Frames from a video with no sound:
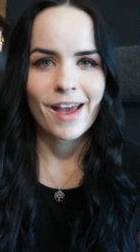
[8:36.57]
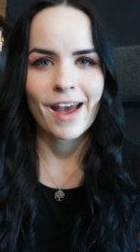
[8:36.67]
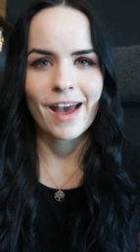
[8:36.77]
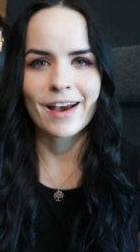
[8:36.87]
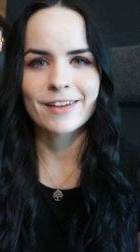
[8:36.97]

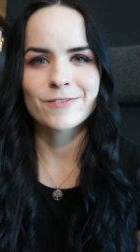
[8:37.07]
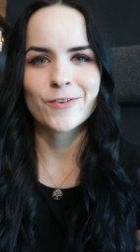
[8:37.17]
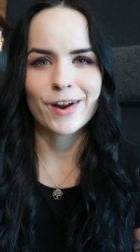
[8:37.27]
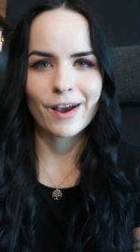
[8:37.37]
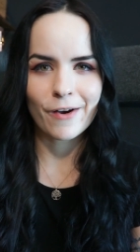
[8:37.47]
And for
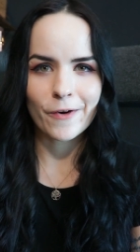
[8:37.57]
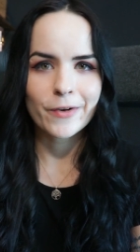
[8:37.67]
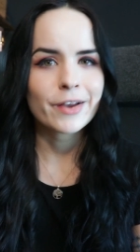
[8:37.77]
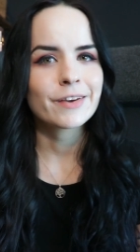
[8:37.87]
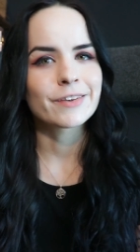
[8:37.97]
now,
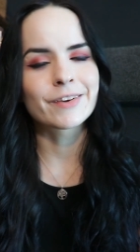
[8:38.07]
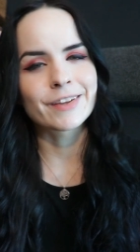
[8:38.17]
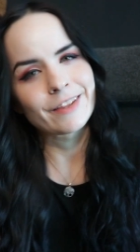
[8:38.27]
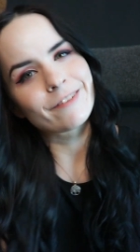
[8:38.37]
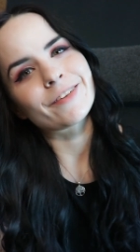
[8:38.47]
you
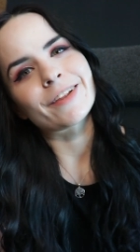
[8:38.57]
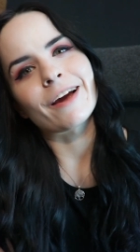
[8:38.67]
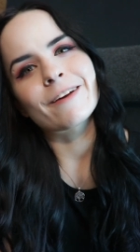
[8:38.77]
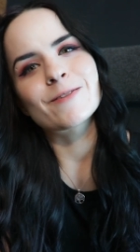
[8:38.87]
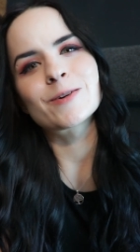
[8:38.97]
can leave a
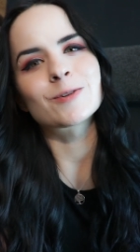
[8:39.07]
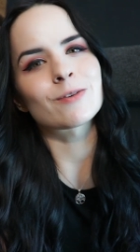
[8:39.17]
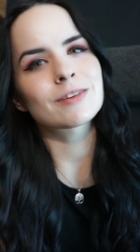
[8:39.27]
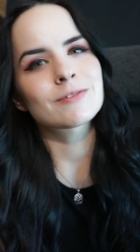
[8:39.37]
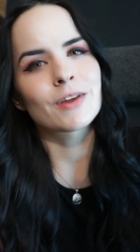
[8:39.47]
like if you
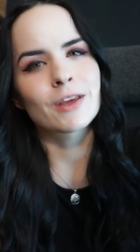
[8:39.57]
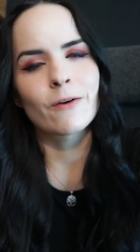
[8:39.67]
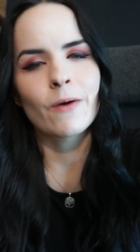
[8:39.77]
enjoyed this video,